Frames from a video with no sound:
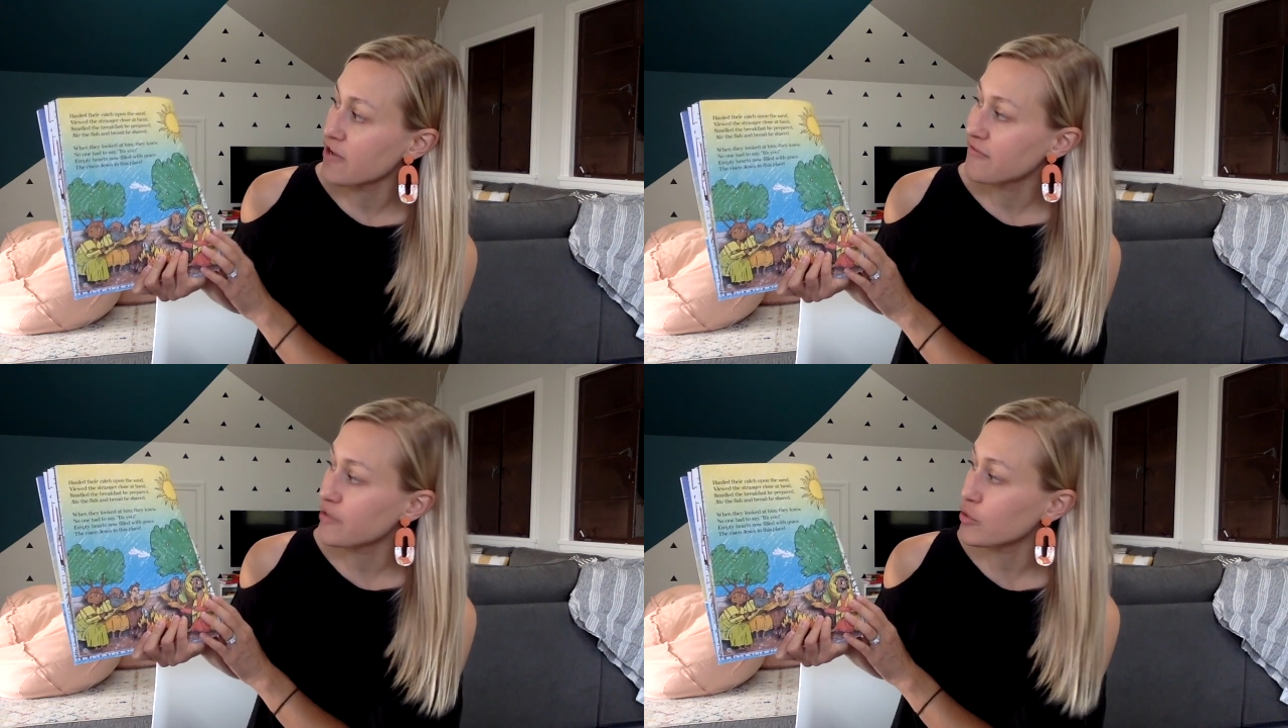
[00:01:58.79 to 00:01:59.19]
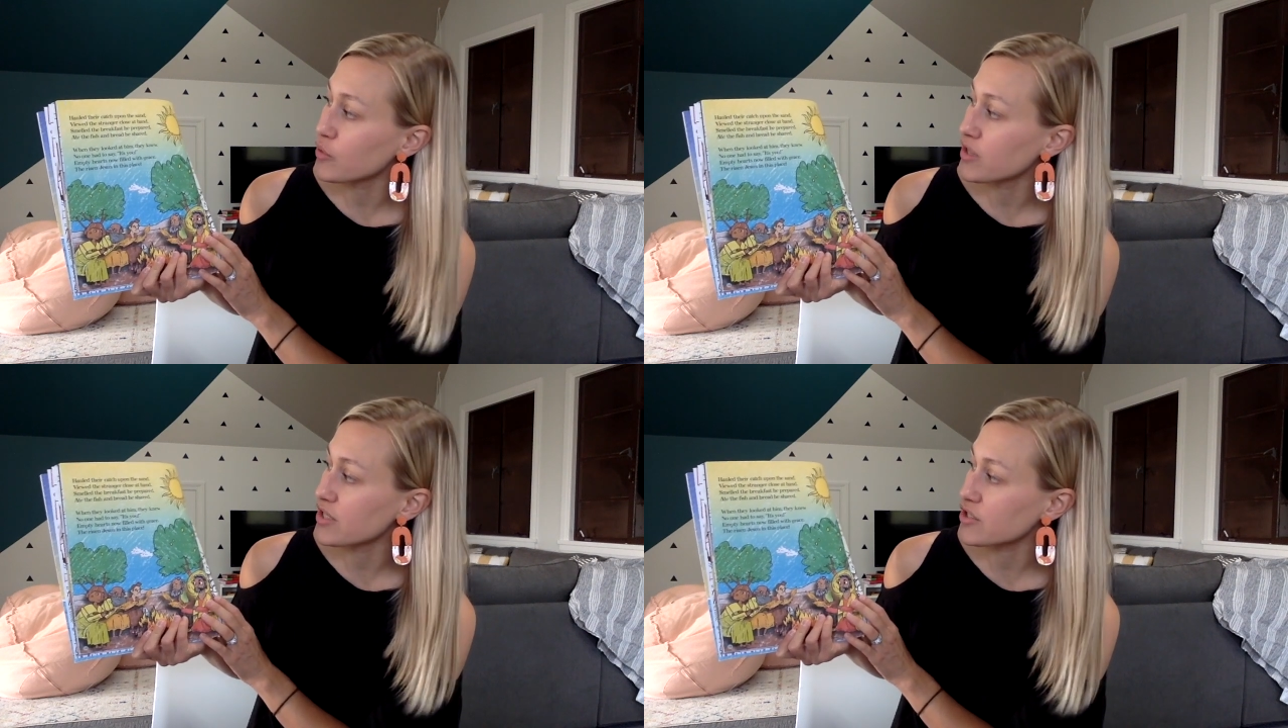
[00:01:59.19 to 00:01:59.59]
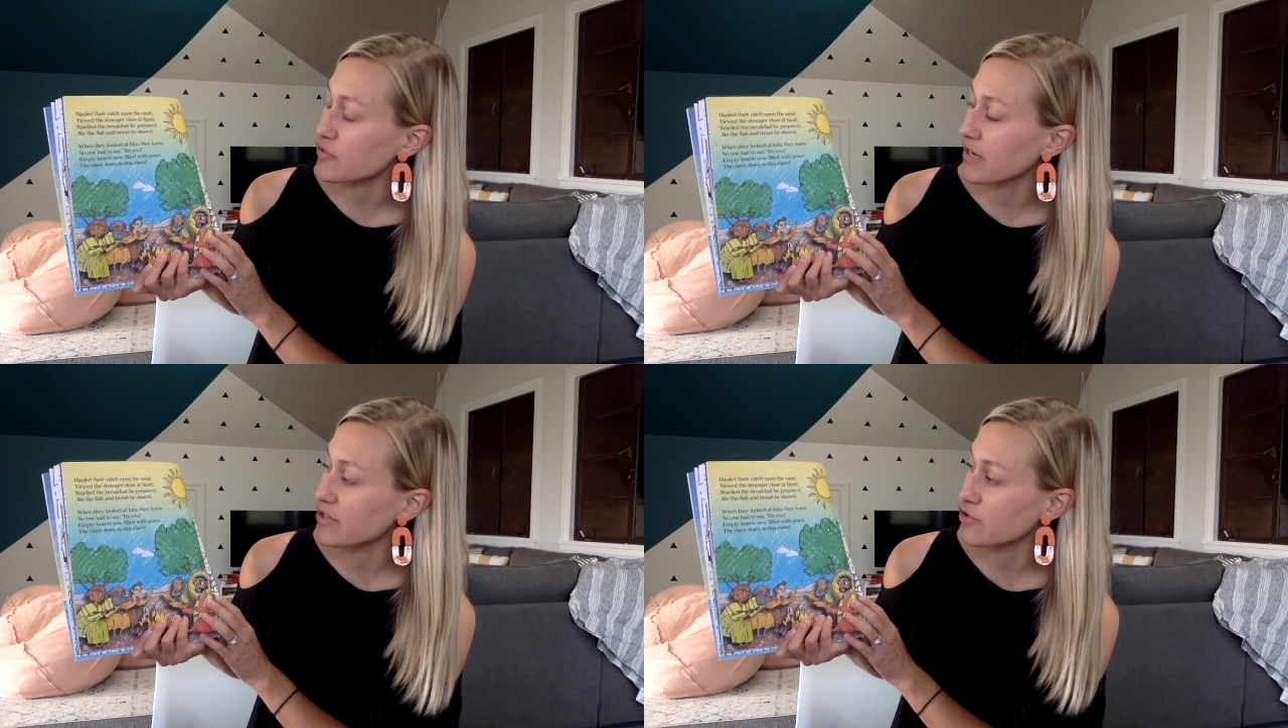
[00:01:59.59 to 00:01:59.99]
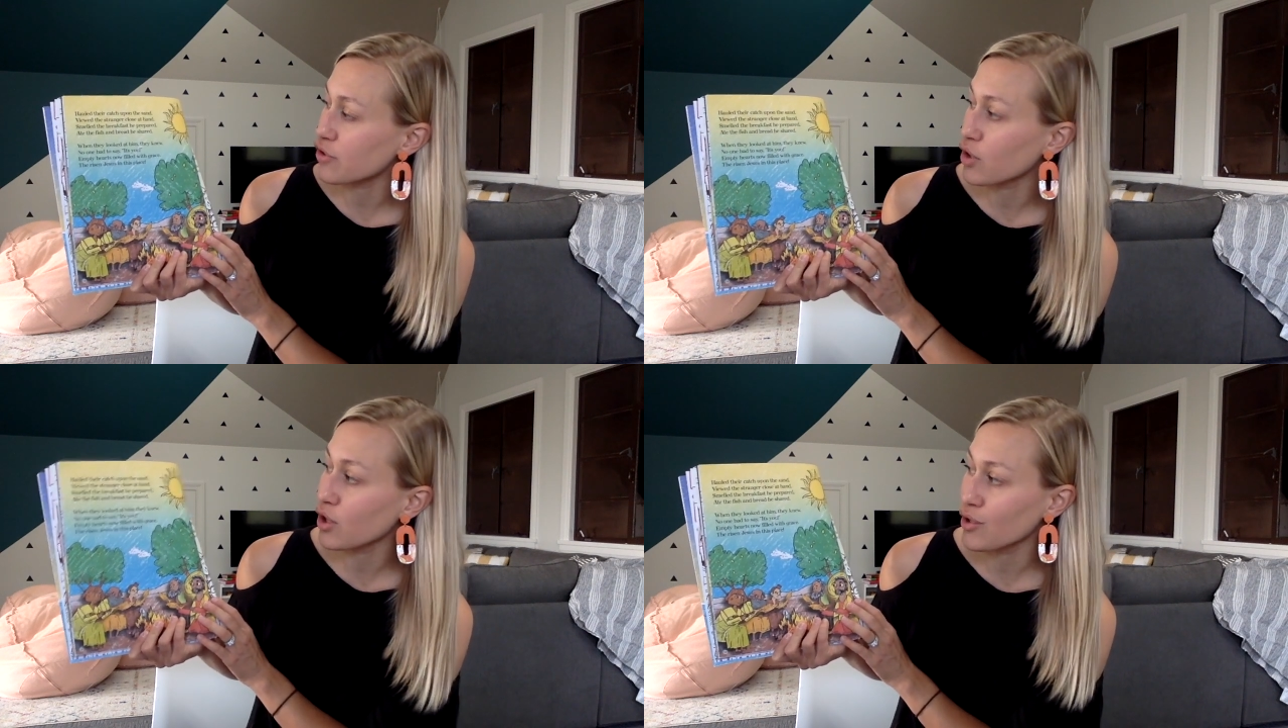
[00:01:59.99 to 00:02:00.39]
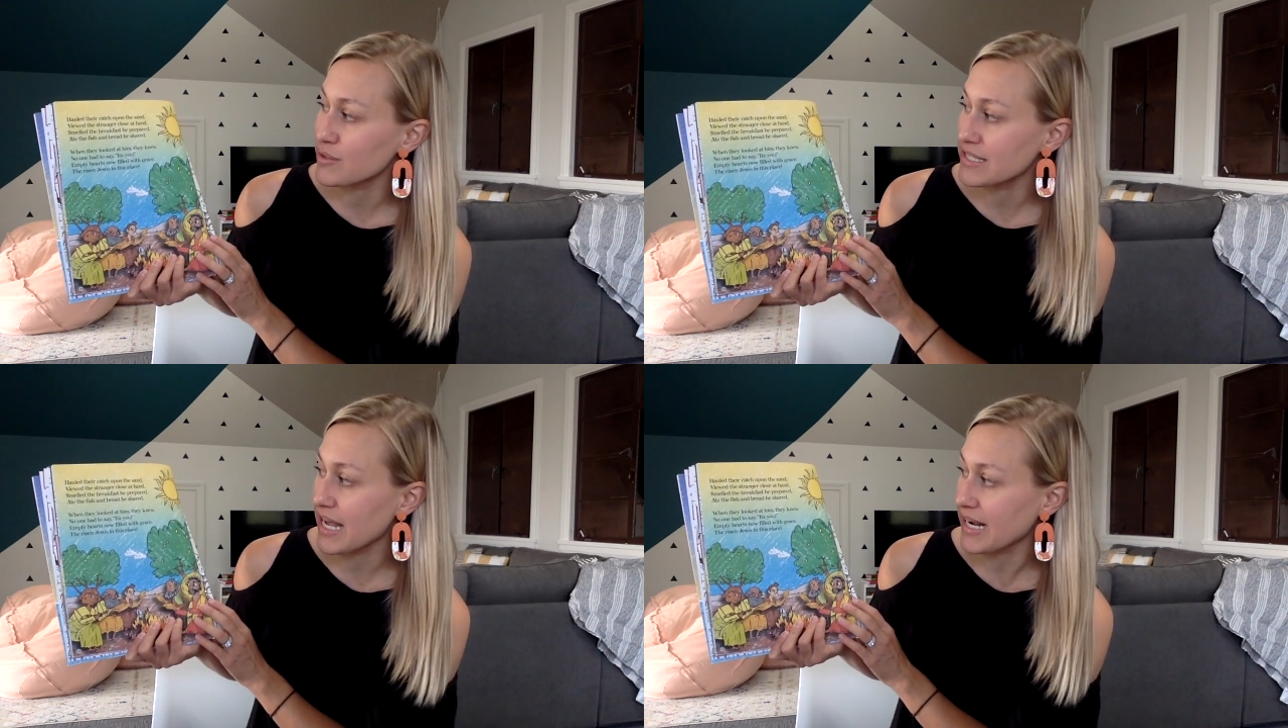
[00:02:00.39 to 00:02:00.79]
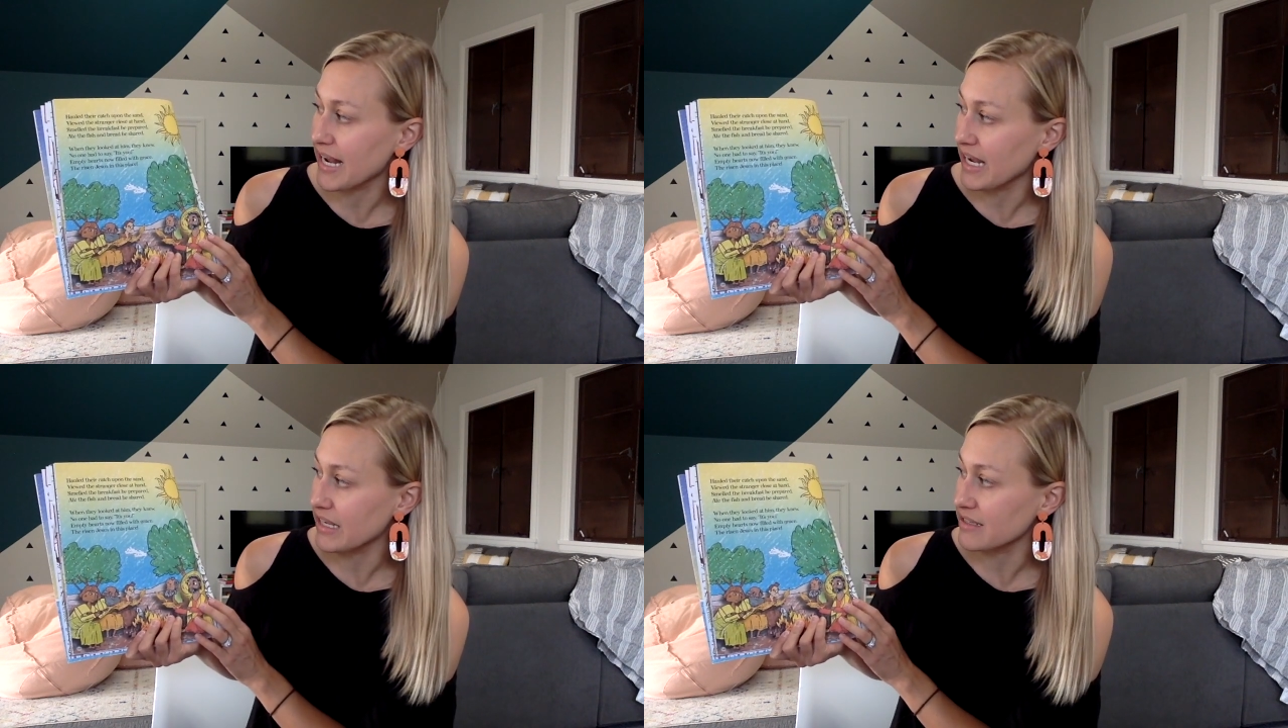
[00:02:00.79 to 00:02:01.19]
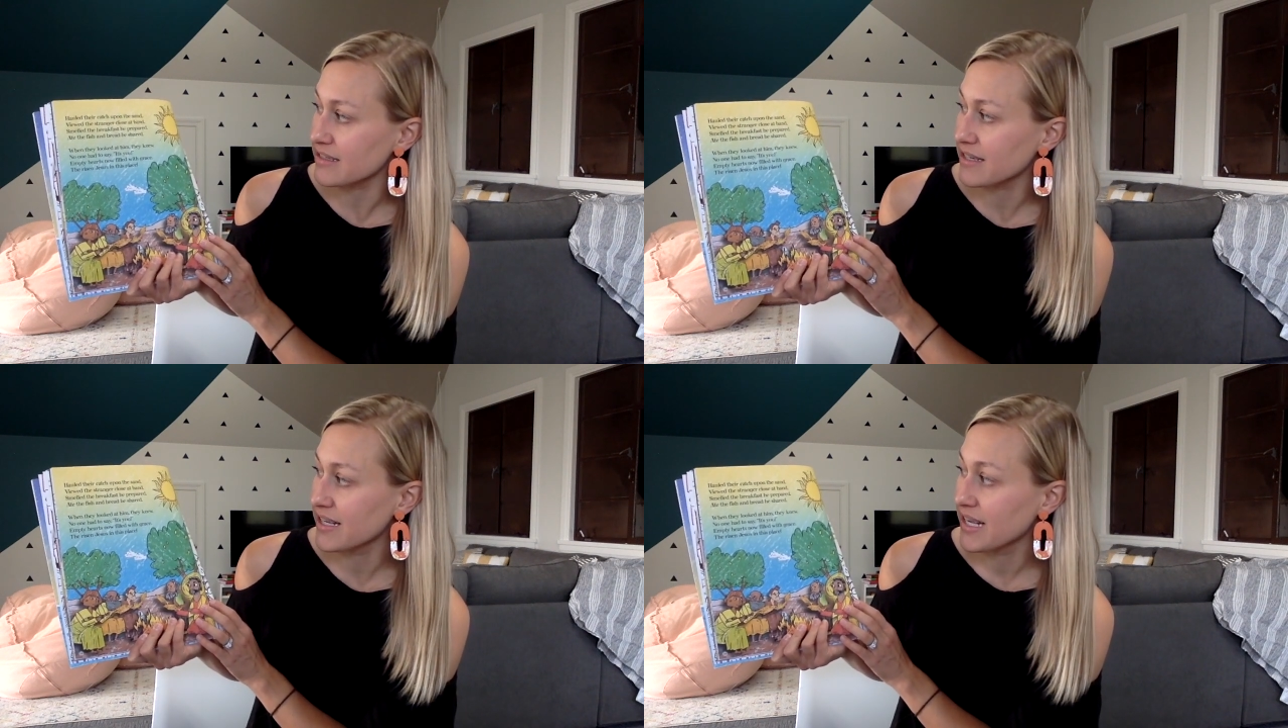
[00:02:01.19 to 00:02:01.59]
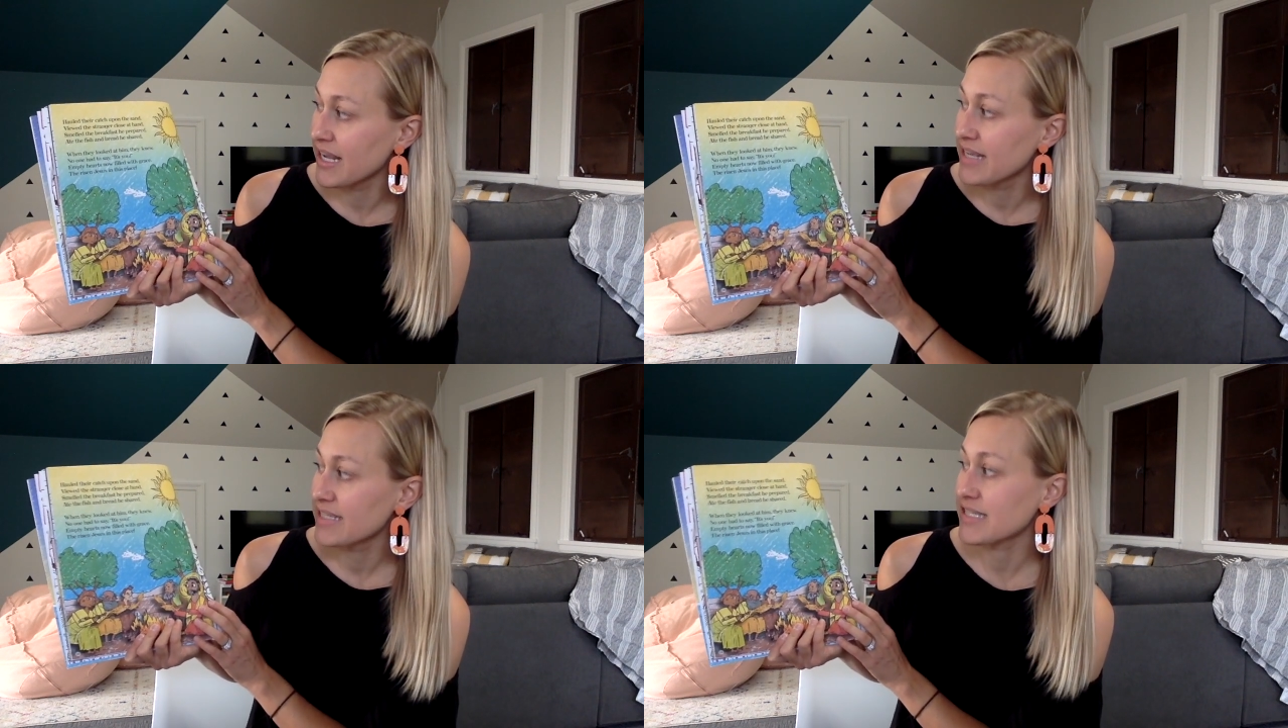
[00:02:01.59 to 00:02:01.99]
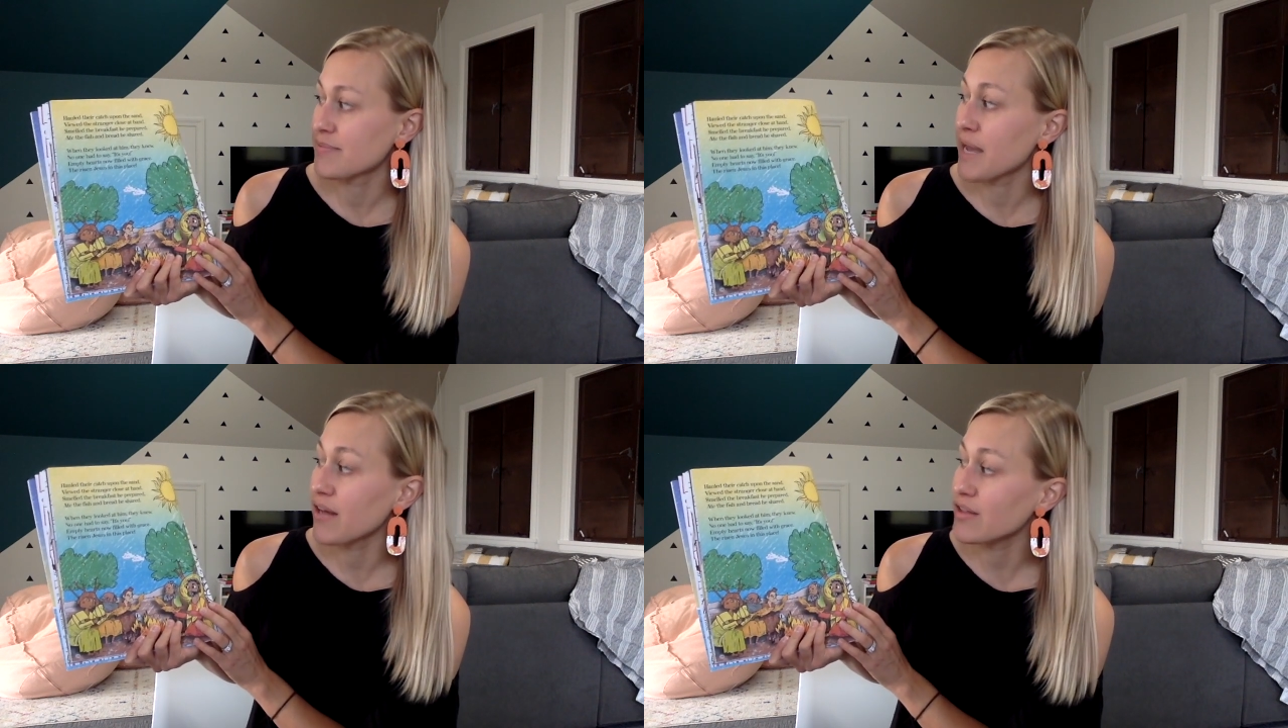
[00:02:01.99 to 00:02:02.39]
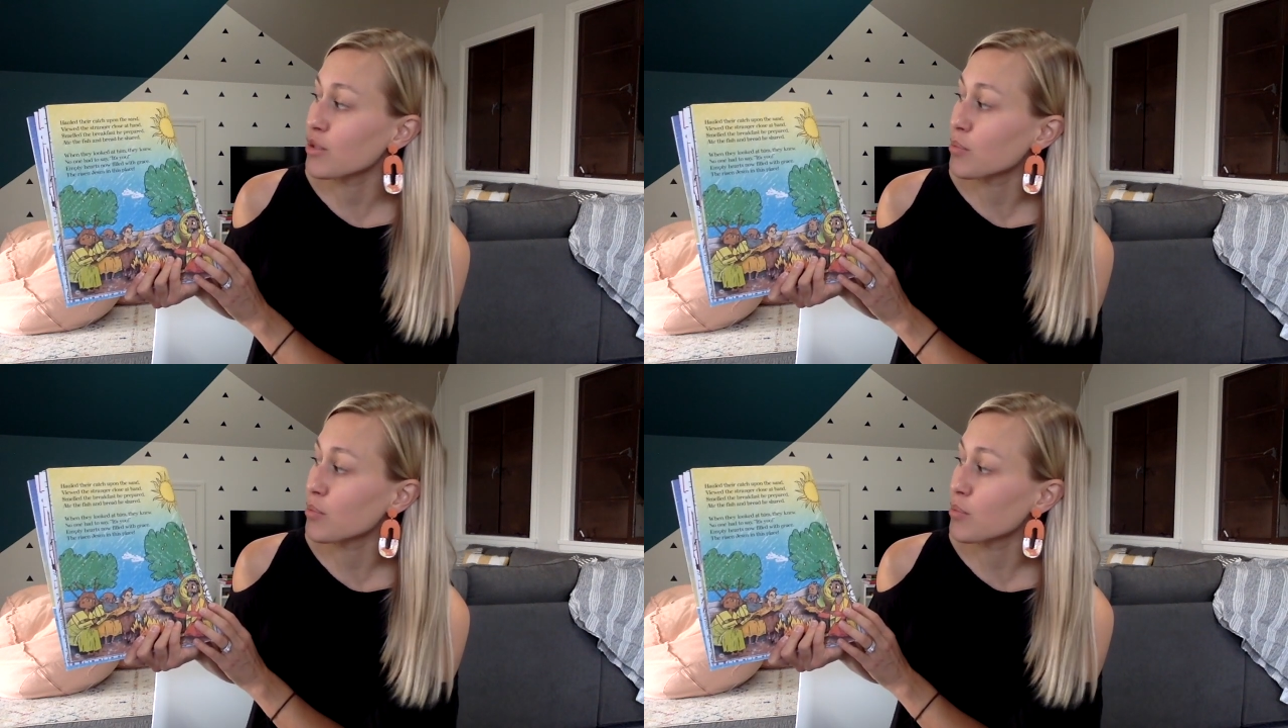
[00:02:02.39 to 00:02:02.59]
viewed the stranger close at hand, smelled the